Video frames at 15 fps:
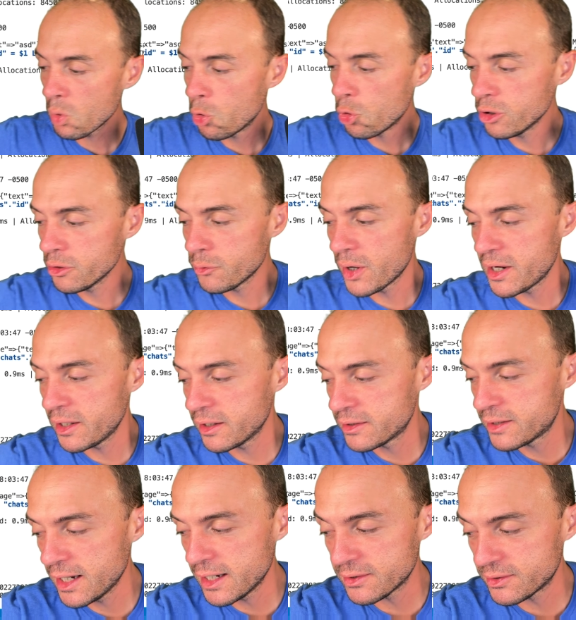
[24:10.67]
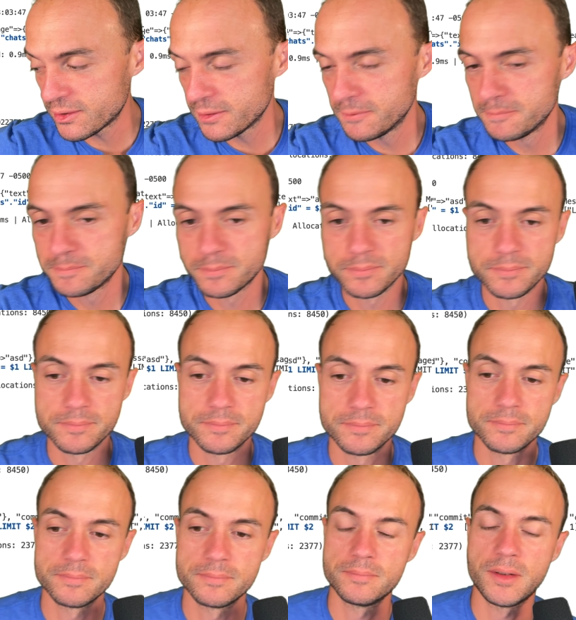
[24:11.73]
Or writing a test.
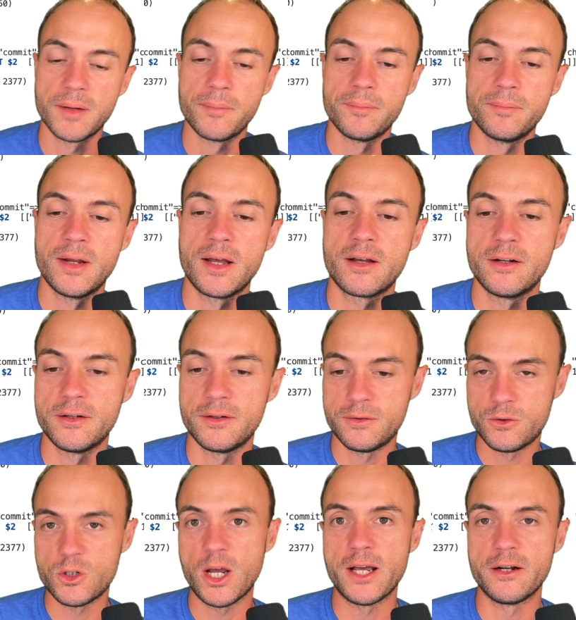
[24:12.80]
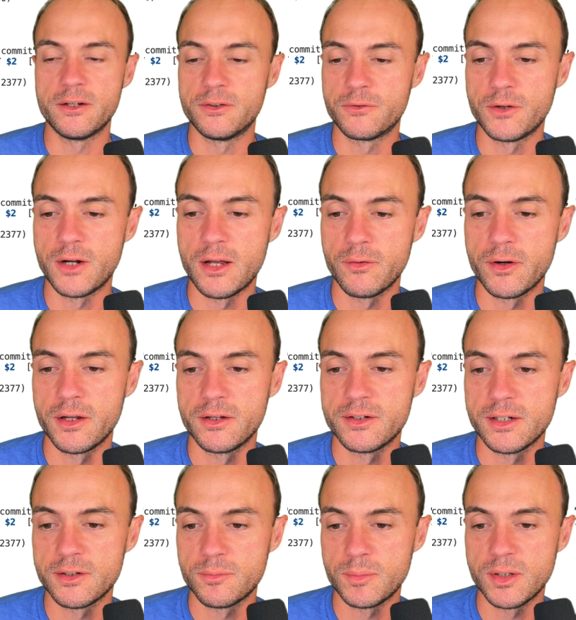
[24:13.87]
But I'm not going to chide us for not writing a
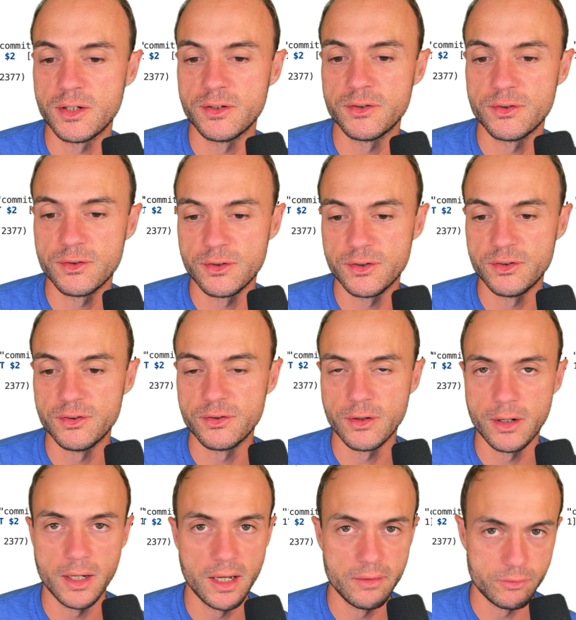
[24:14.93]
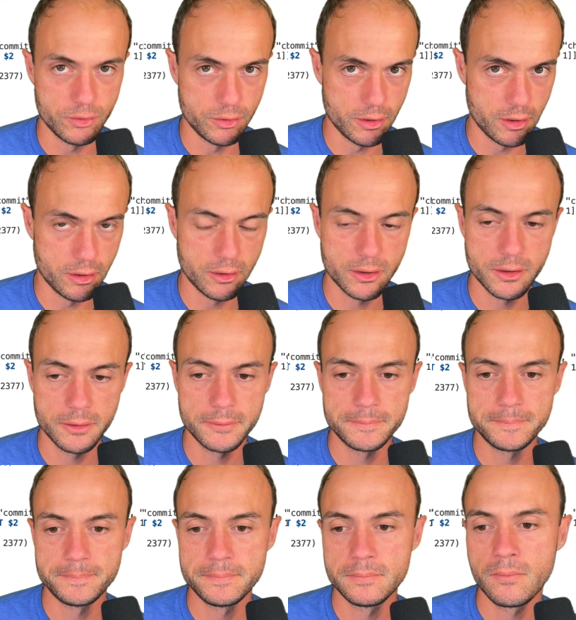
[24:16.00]
test because this is after dark.
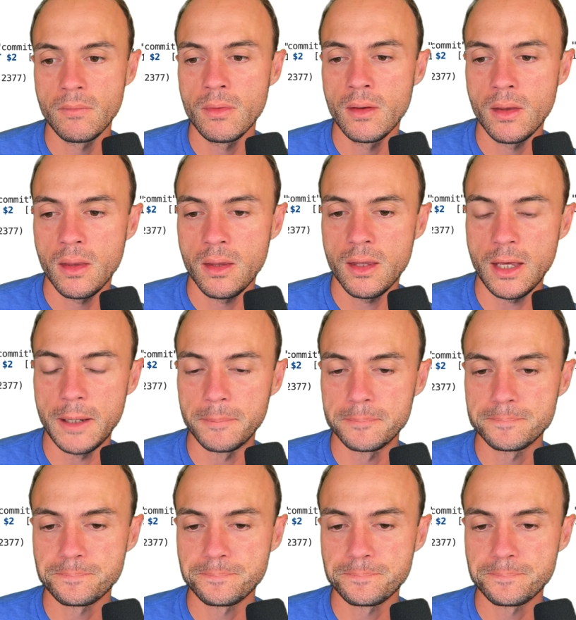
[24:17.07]
Okay.